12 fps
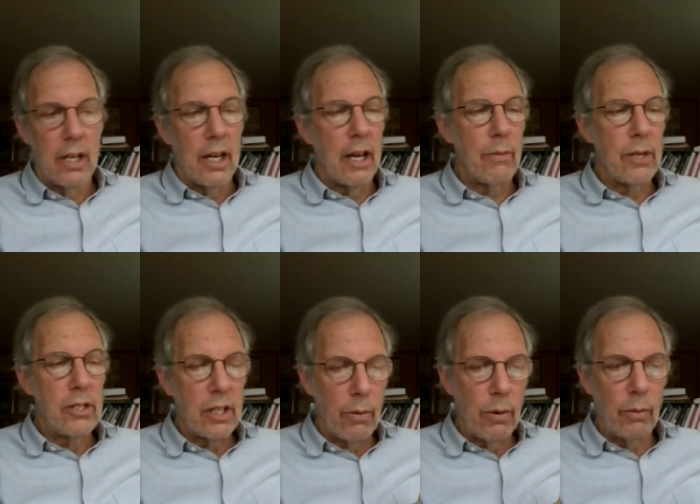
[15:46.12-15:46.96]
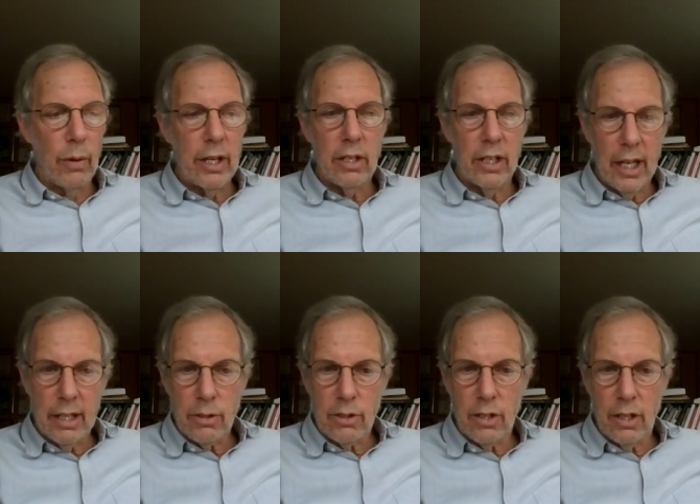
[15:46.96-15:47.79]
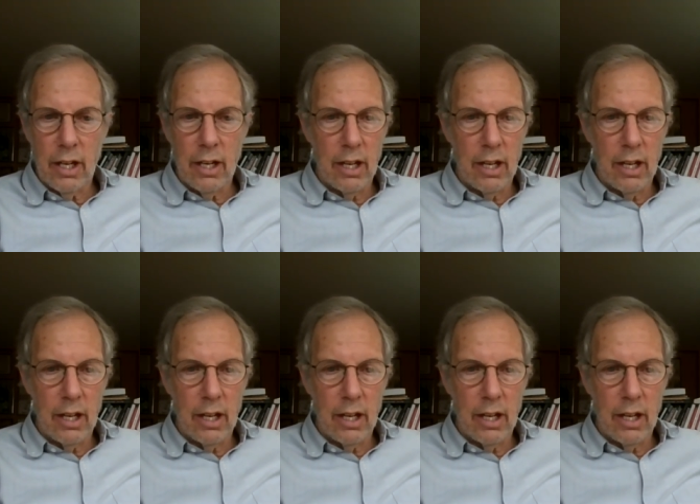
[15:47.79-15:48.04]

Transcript: And we said, well, yes, and,